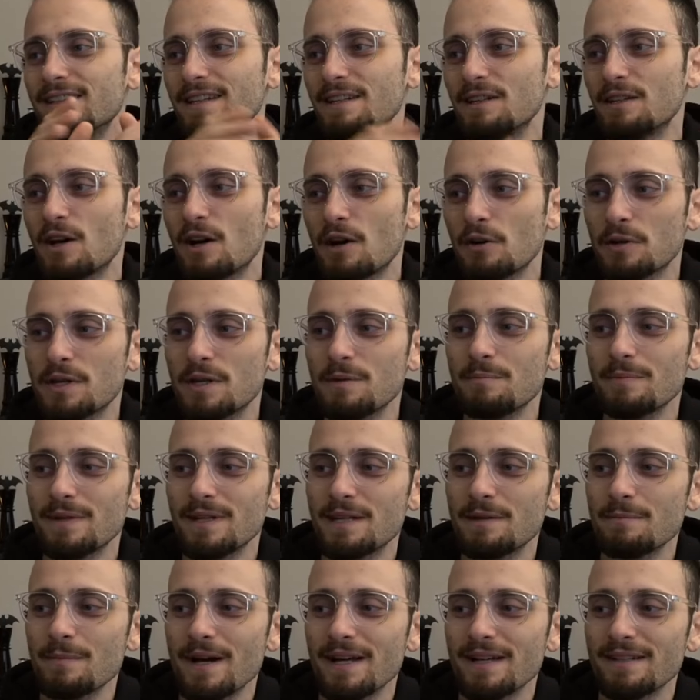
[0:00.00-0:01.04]
No, he,
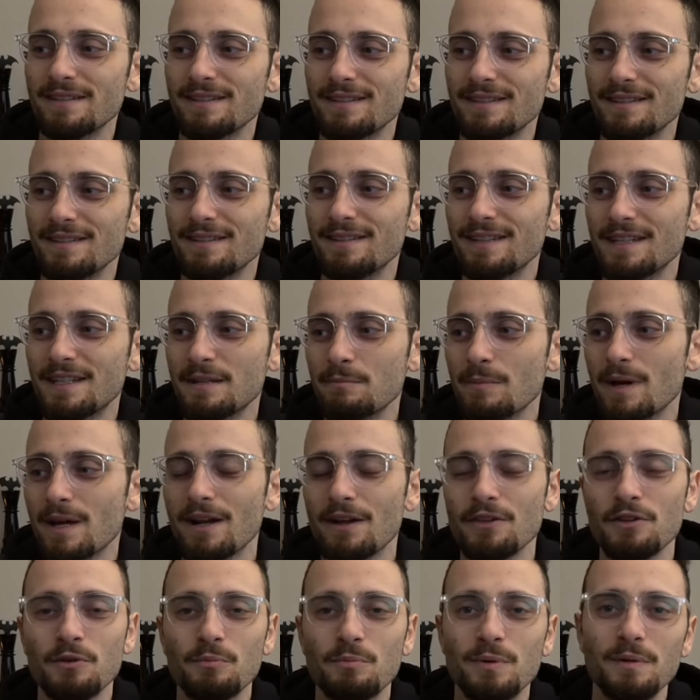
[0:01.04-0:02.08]
he met... He met
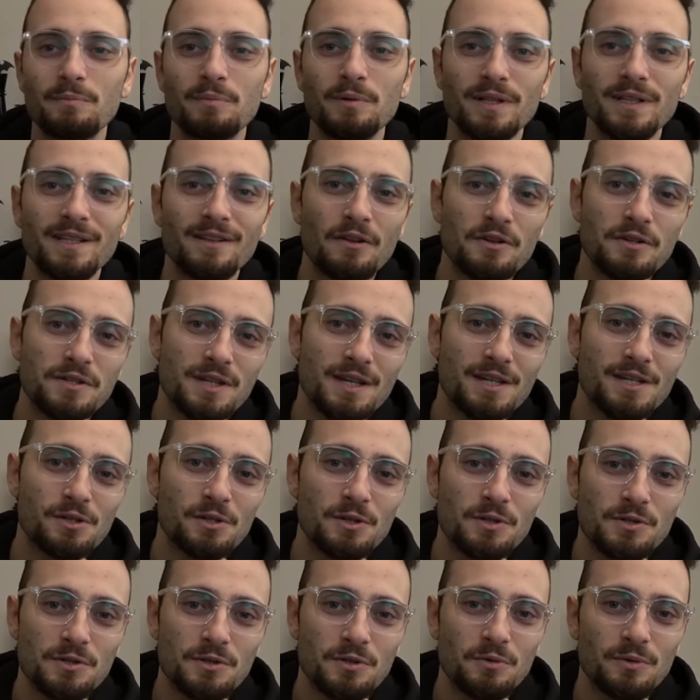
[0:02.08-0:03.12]
other people in Los
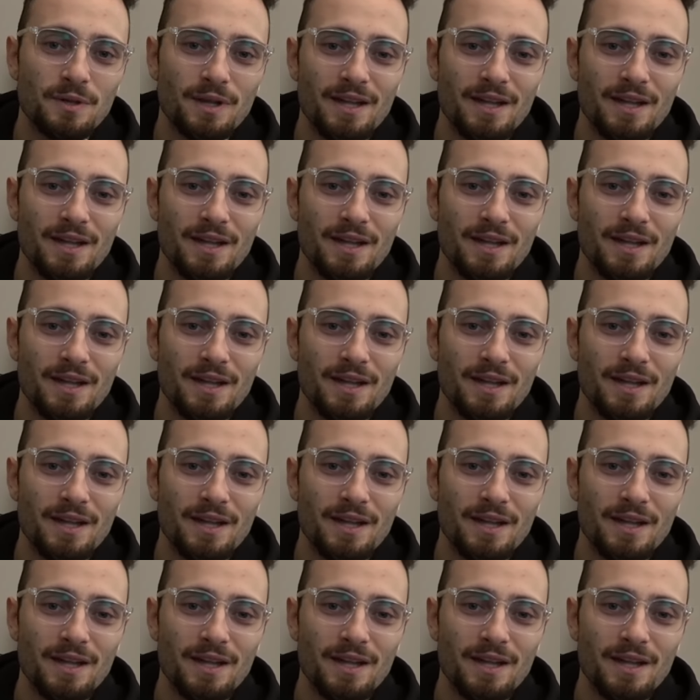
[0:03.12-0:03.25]
Angeles too.